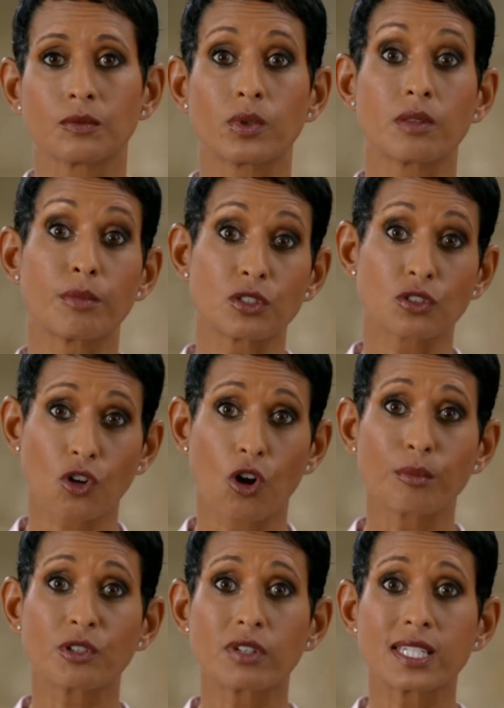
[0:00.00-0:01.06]
with the most
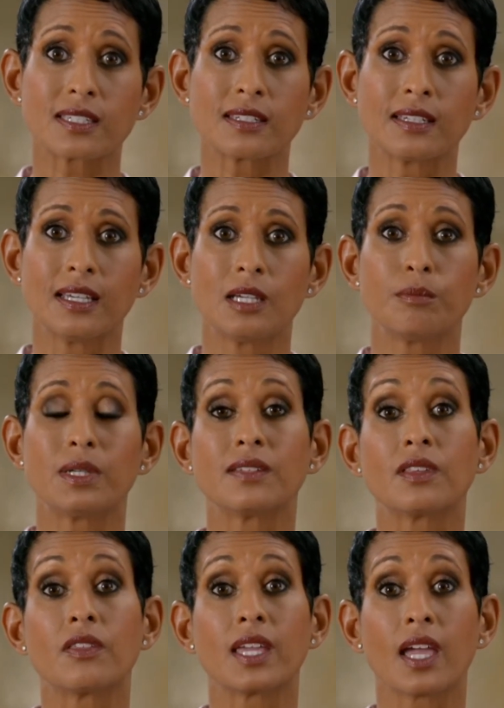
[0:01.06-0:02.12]
common reason
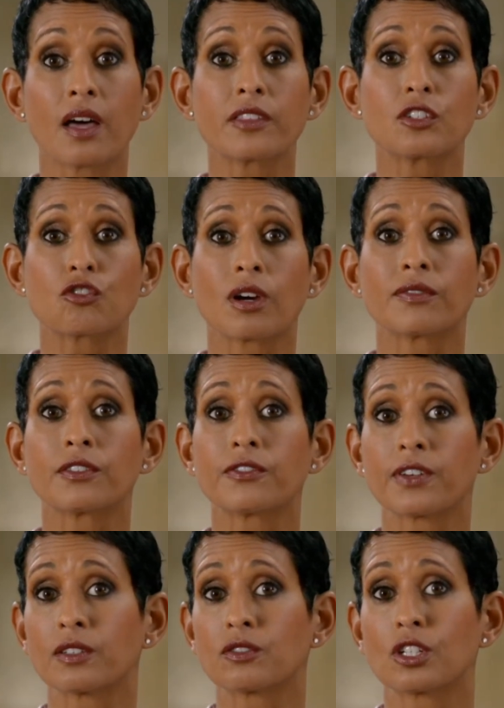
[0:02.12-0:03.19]
being that the other driver
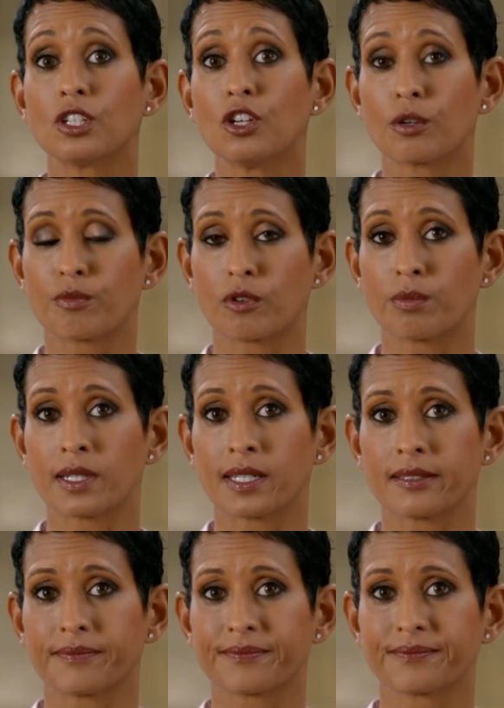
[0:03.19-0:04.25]
failed to look properly.